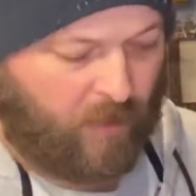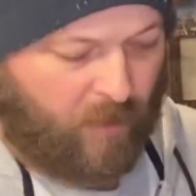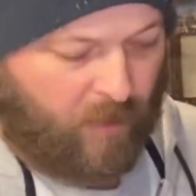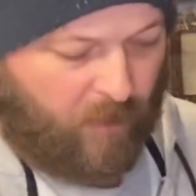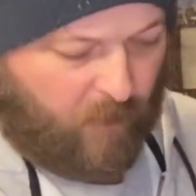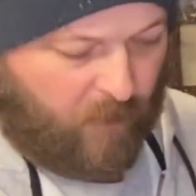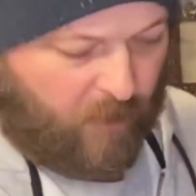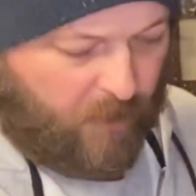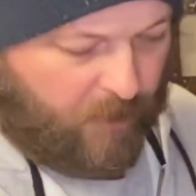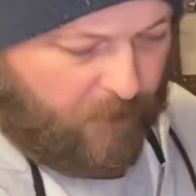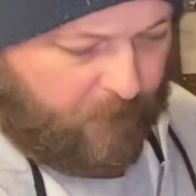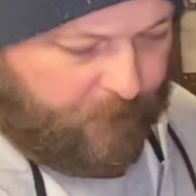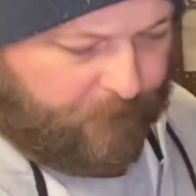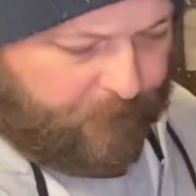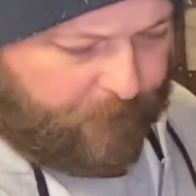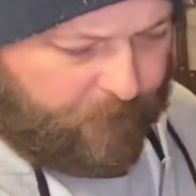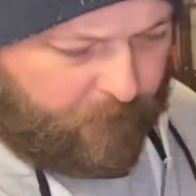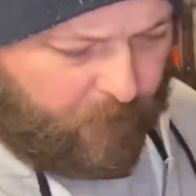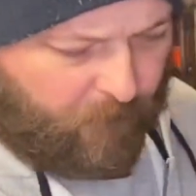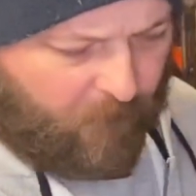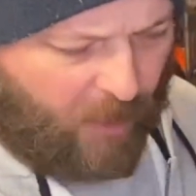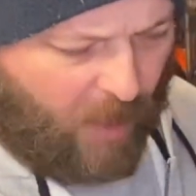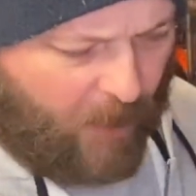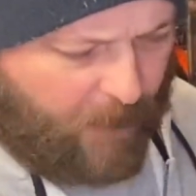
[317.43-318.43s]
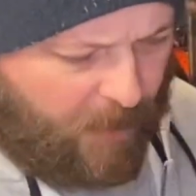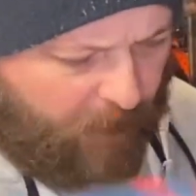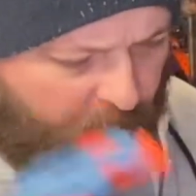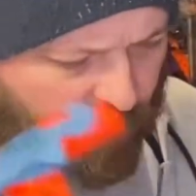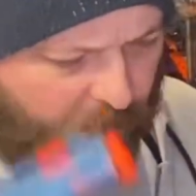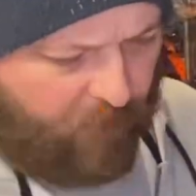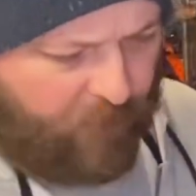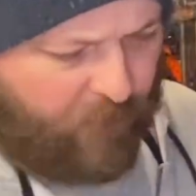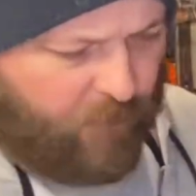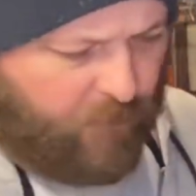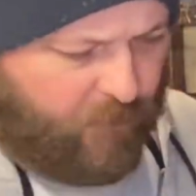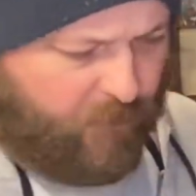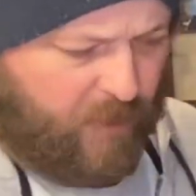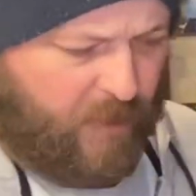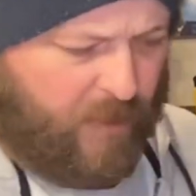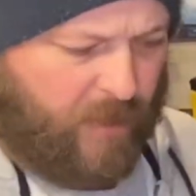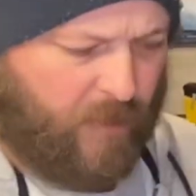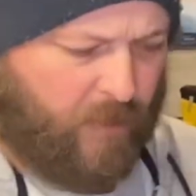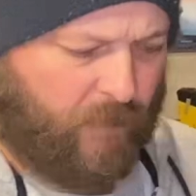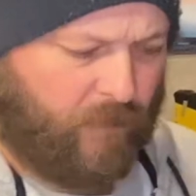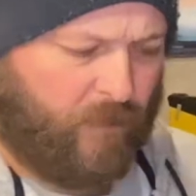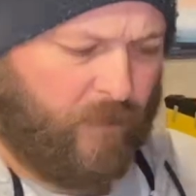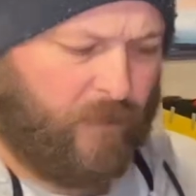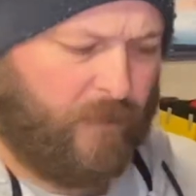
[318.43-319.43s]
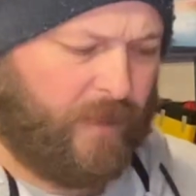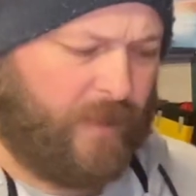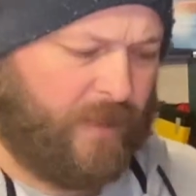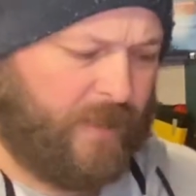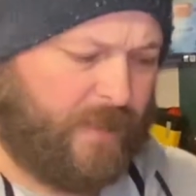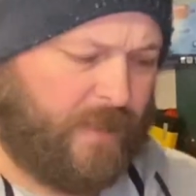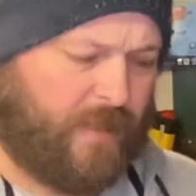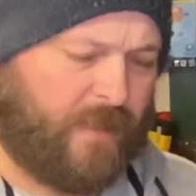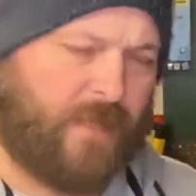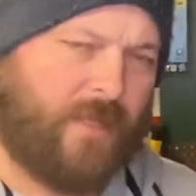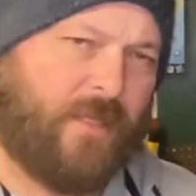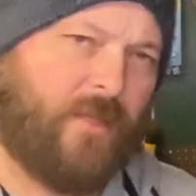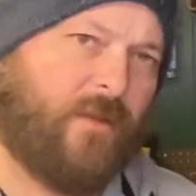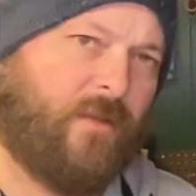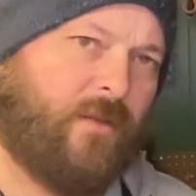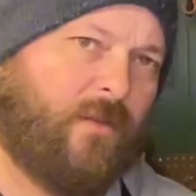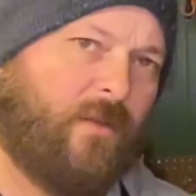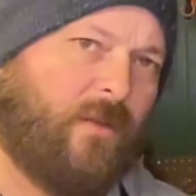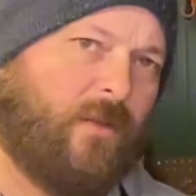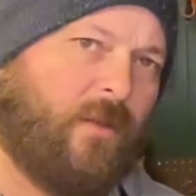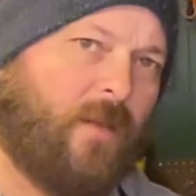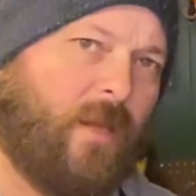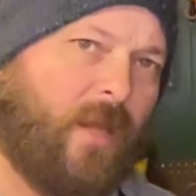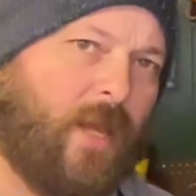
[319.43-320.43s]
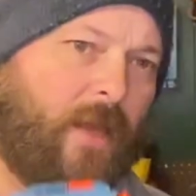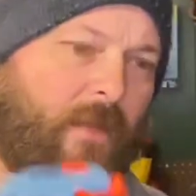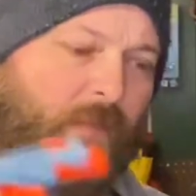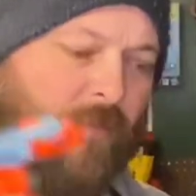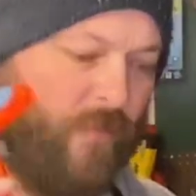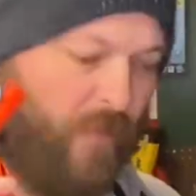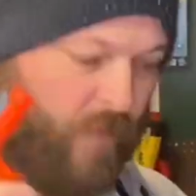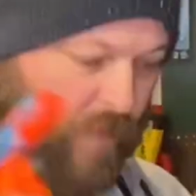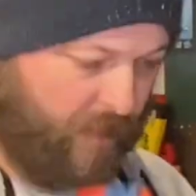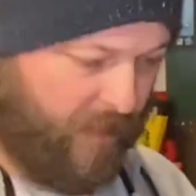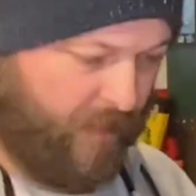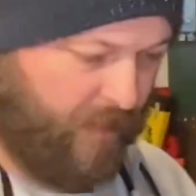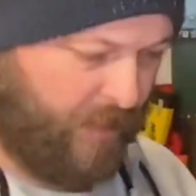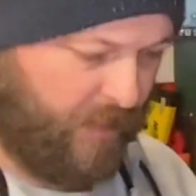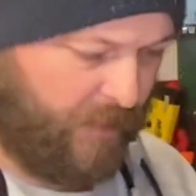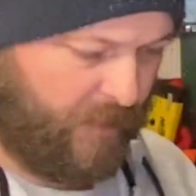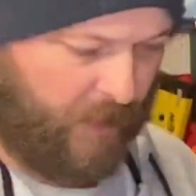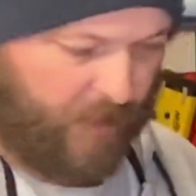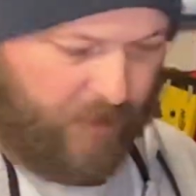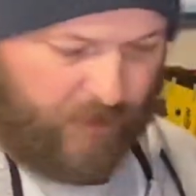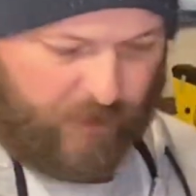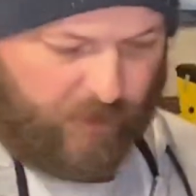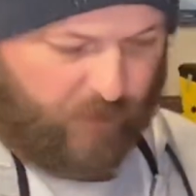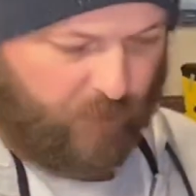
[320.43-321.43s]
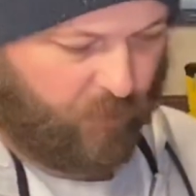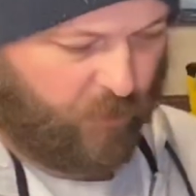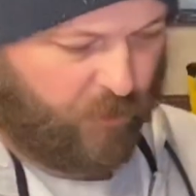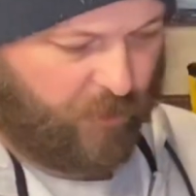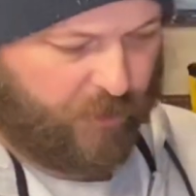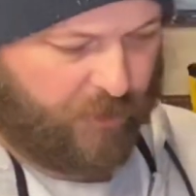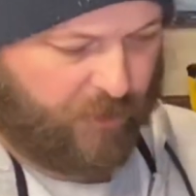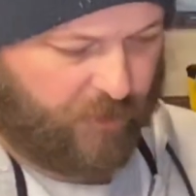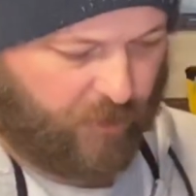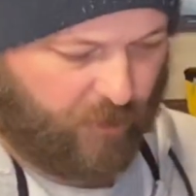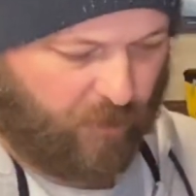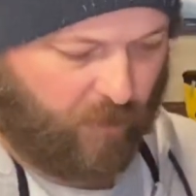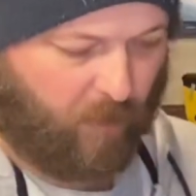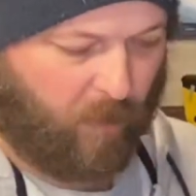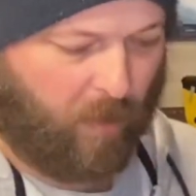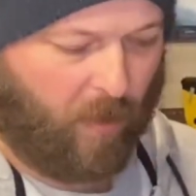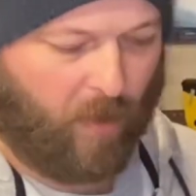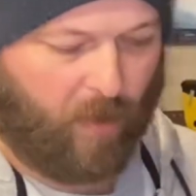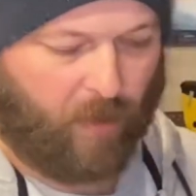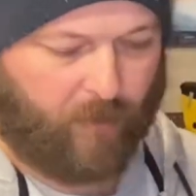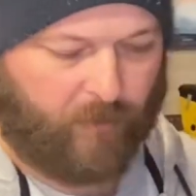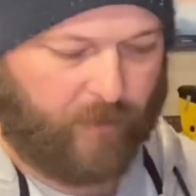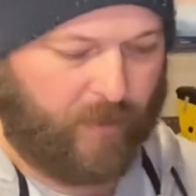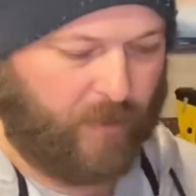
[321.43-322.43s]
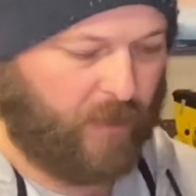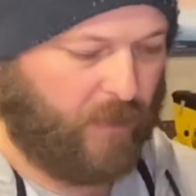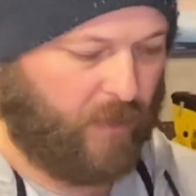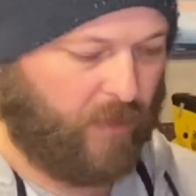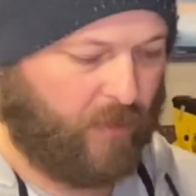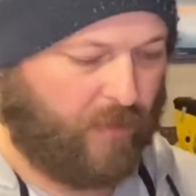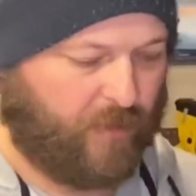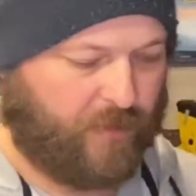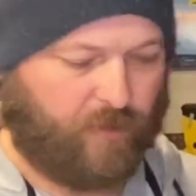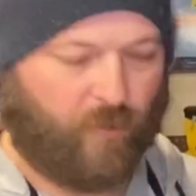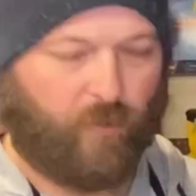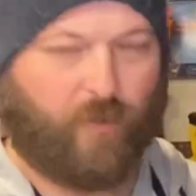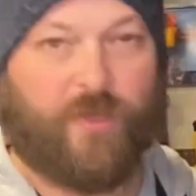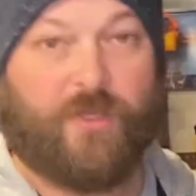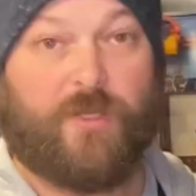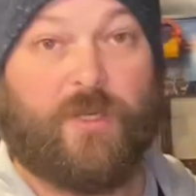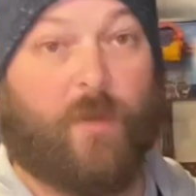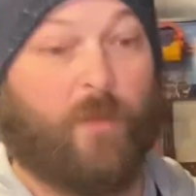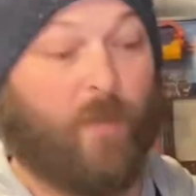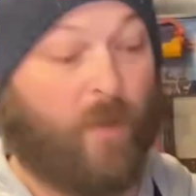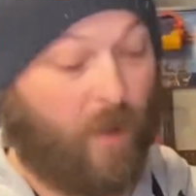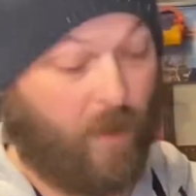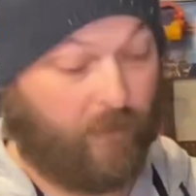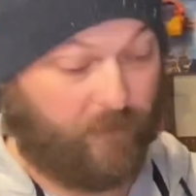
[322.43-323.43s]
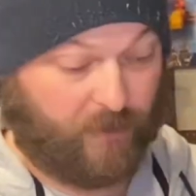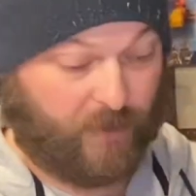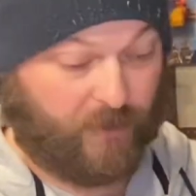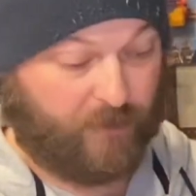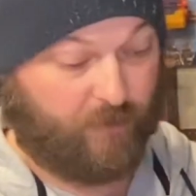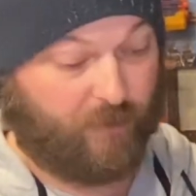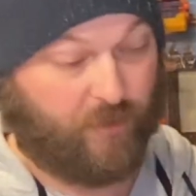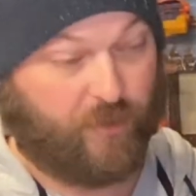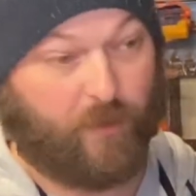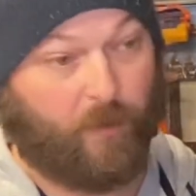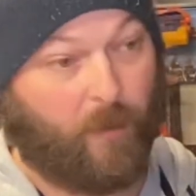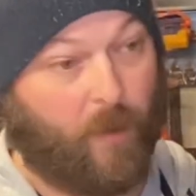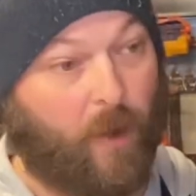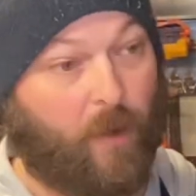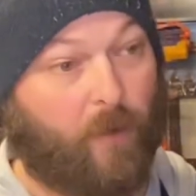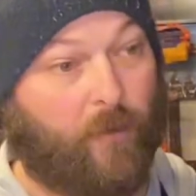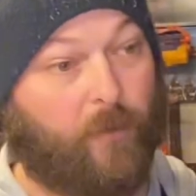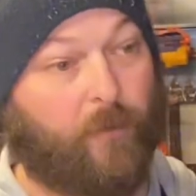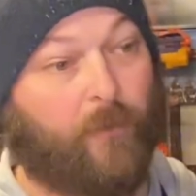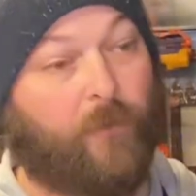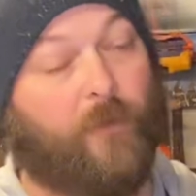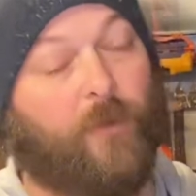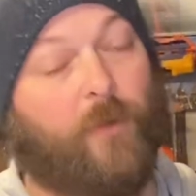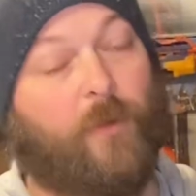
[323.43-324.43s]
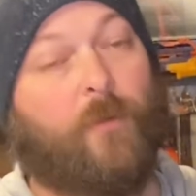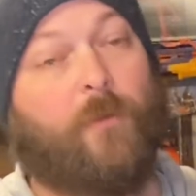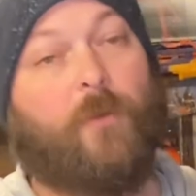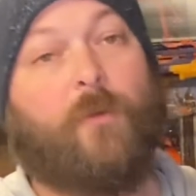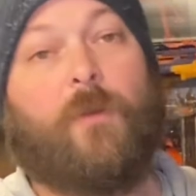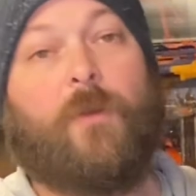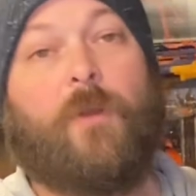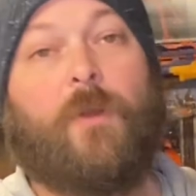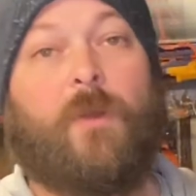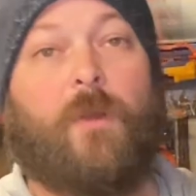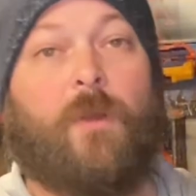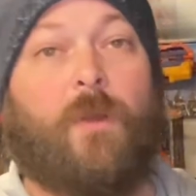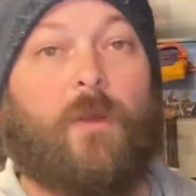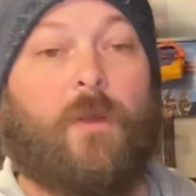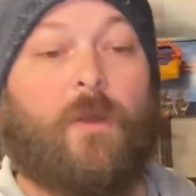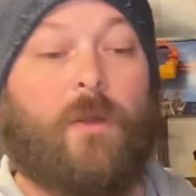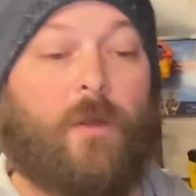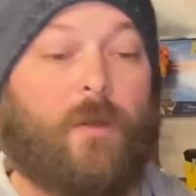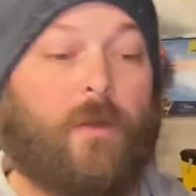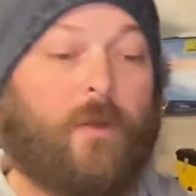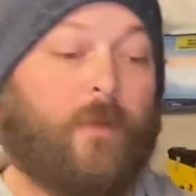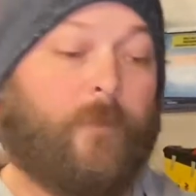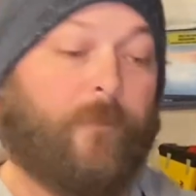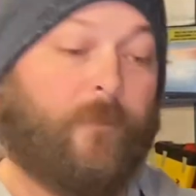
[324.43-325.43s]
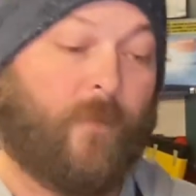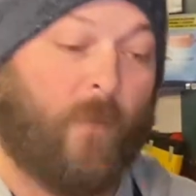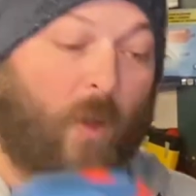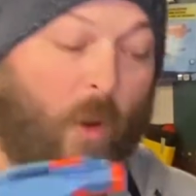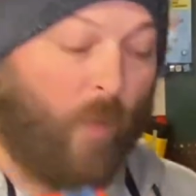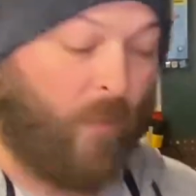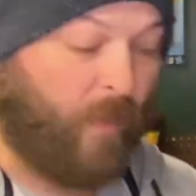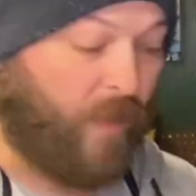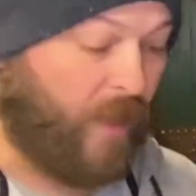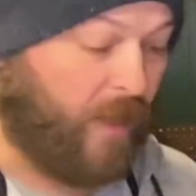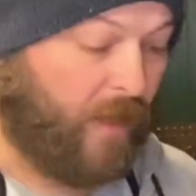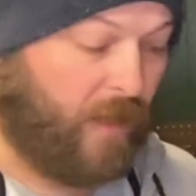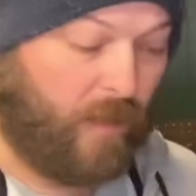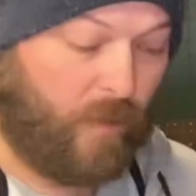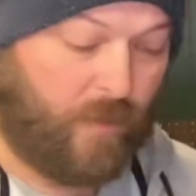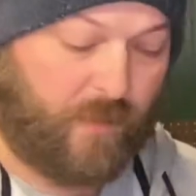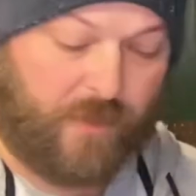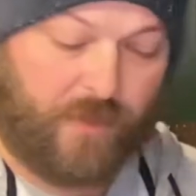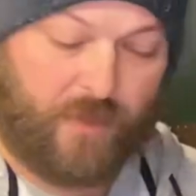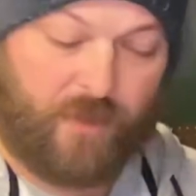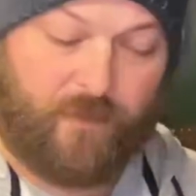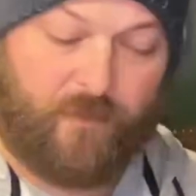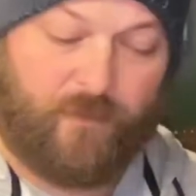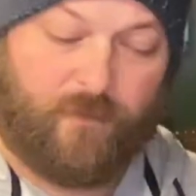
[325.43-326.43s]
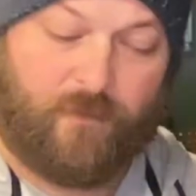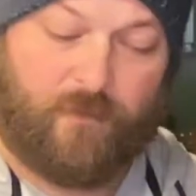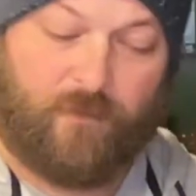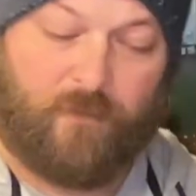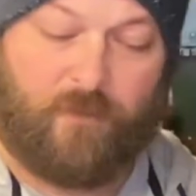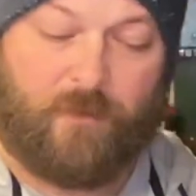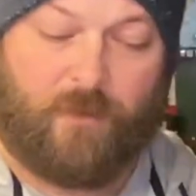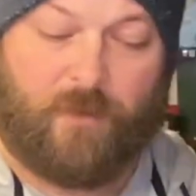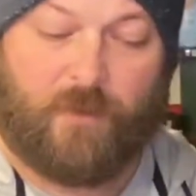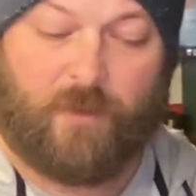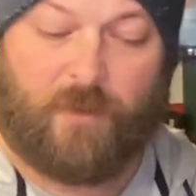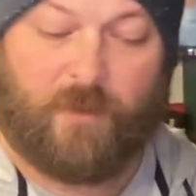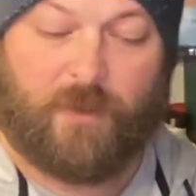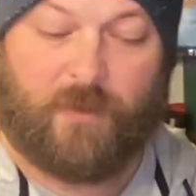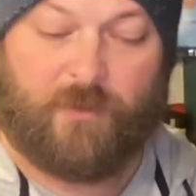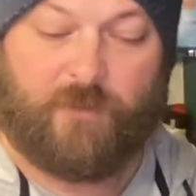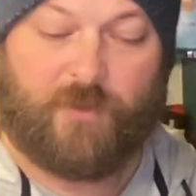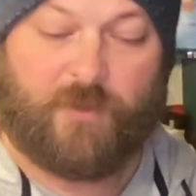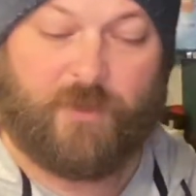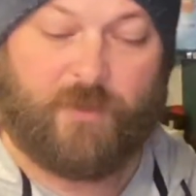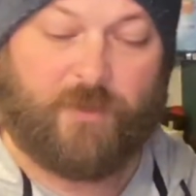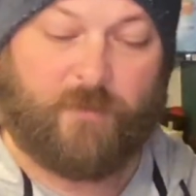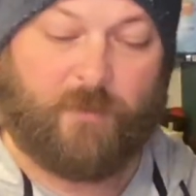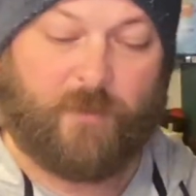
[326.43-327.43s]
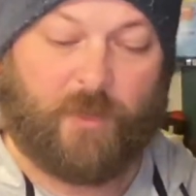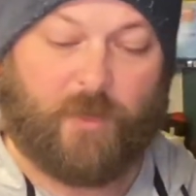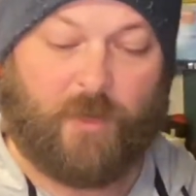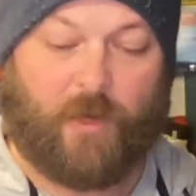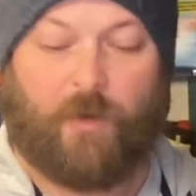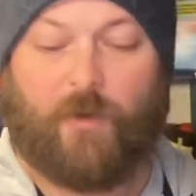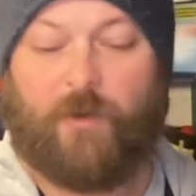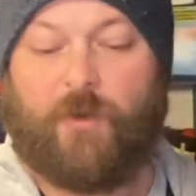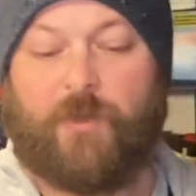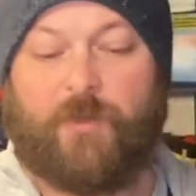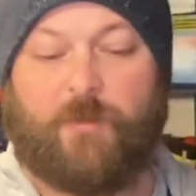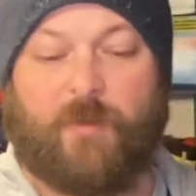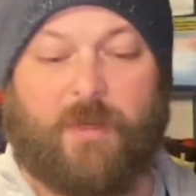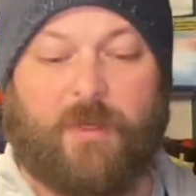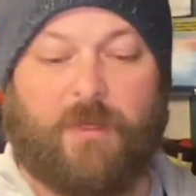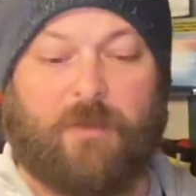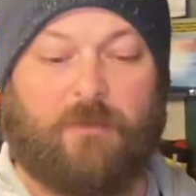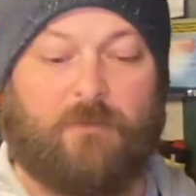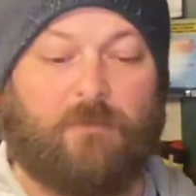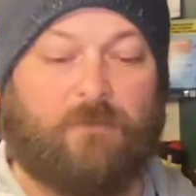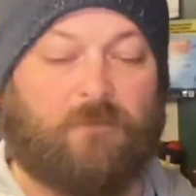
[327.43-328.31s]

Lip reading: But I made a review video on these, and this, I just wanted to share the mod video. The only reason I bought these was to mod them. So I hope that helps you, gives you some encouragement.